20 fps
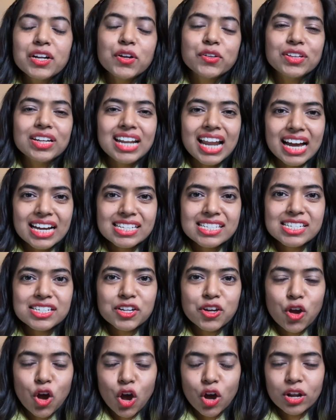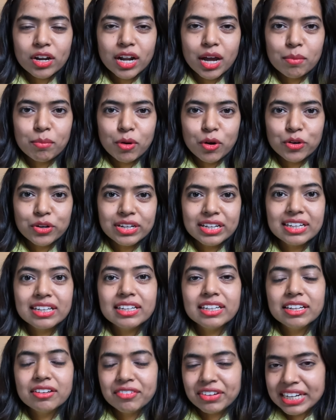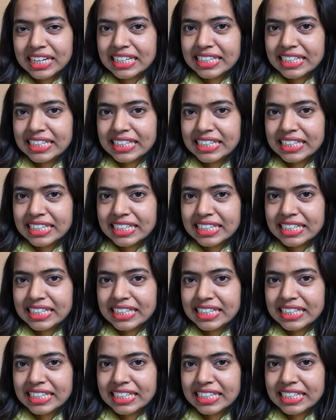Now the last con about living